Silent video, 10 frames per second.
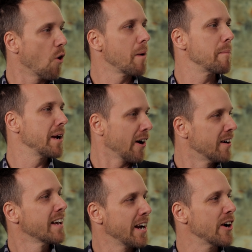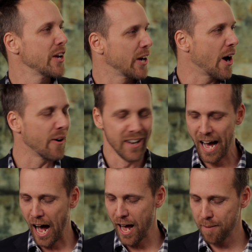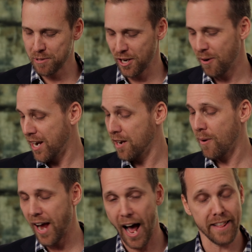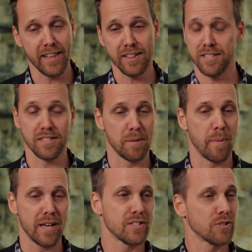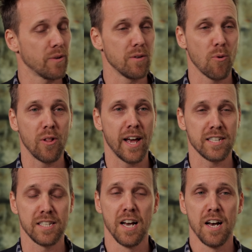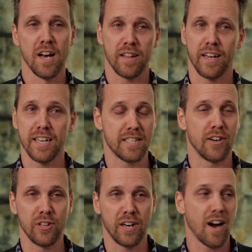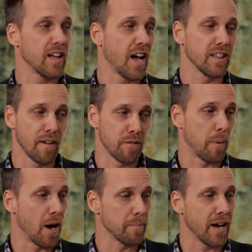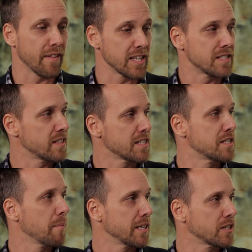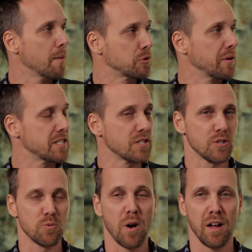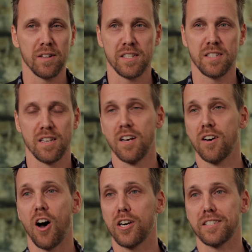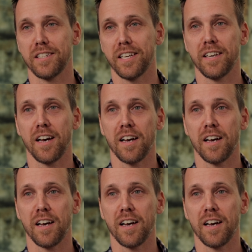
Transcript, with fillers: Hold my beer. Yep. Here you go. Yep. Um, so anyway, I think this is the best green Rolex. Like I said earlier, I, I love the Palm Dial. That's that's in my top choices as well as honestly